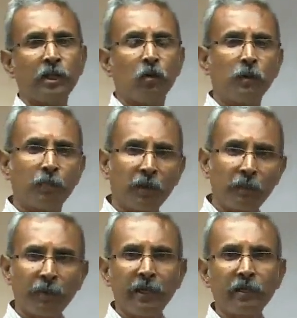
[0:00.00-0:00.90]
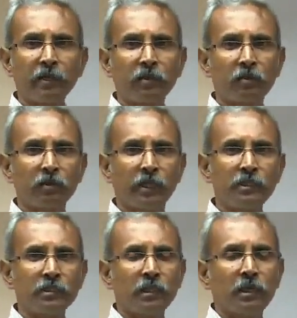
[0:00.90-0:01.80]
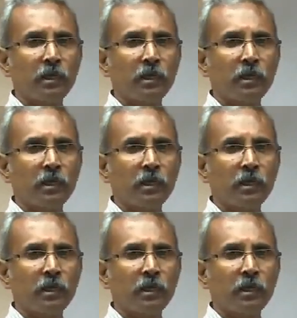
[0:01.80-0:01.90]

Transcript: you look perpendicular to this,